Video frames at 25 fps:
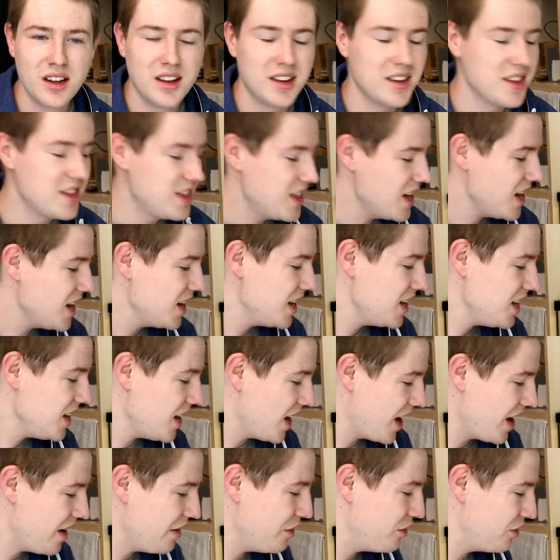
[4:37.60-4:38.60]
they
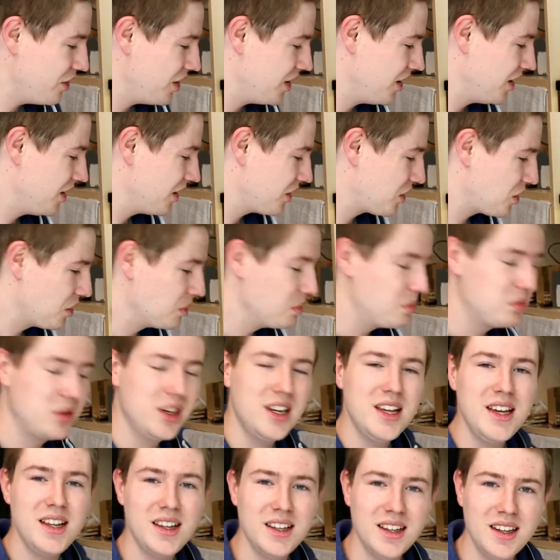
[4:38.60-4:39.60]
have
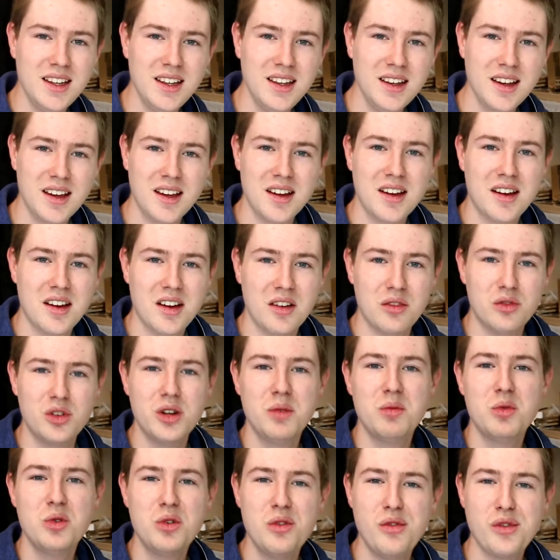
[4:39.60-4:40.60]
completely
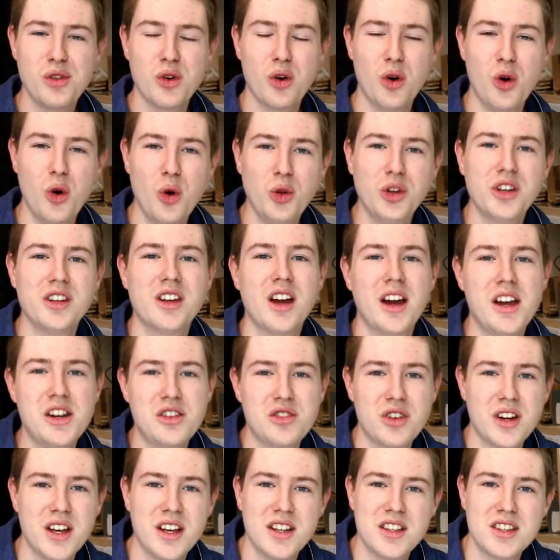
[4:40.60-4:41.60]
removed all the
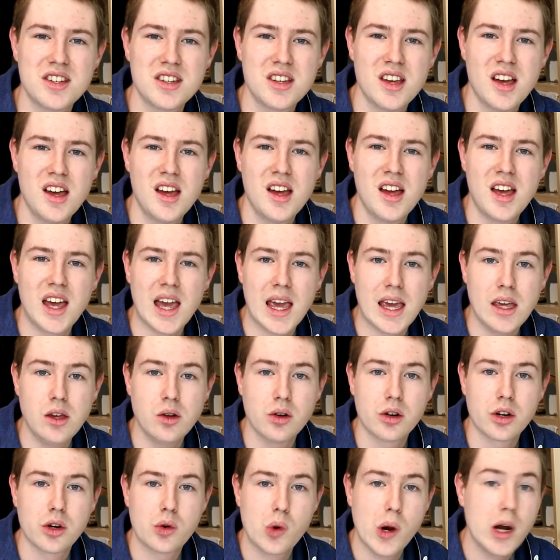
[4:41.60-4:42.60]
nitrates in
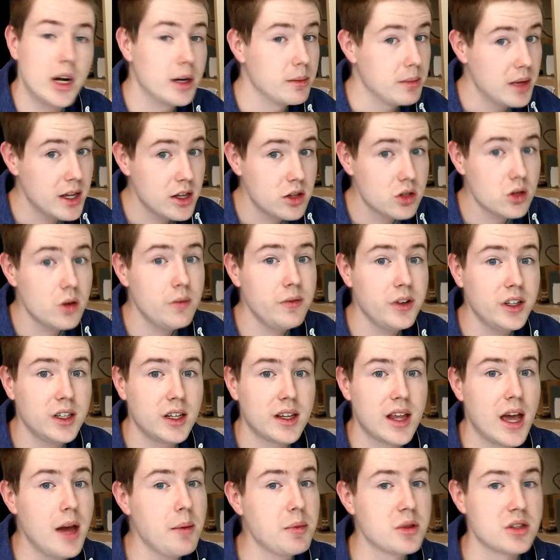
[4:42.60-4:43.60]
your aquarium. It's something that
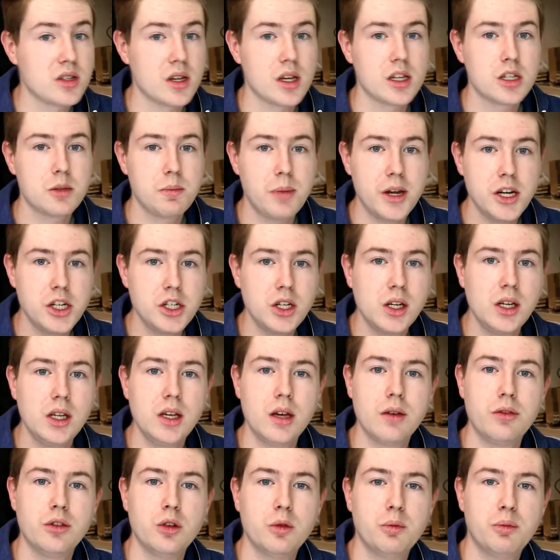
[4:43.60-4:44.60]
happens, especially
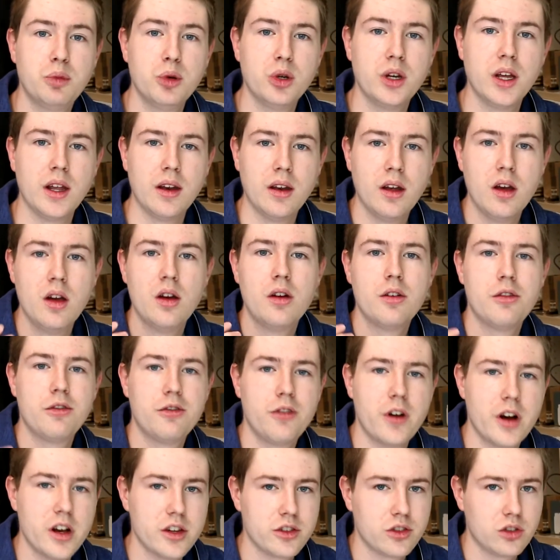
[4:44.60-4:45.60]
if you put in
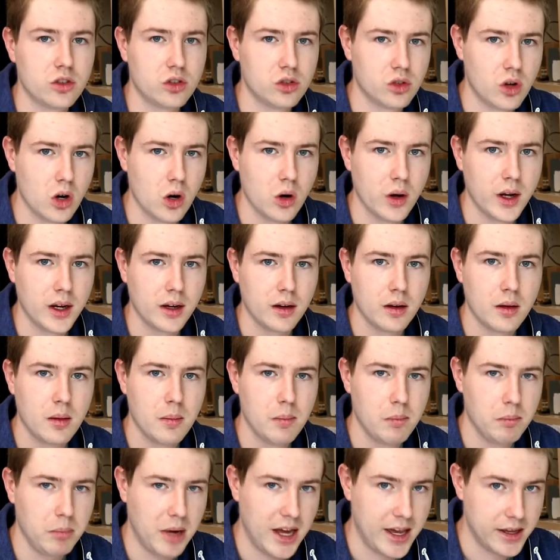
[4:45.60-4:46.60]
fast-growing
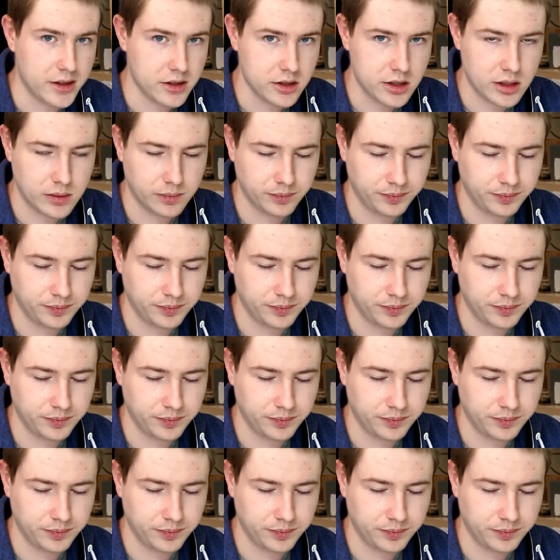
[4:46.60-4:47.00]
plants.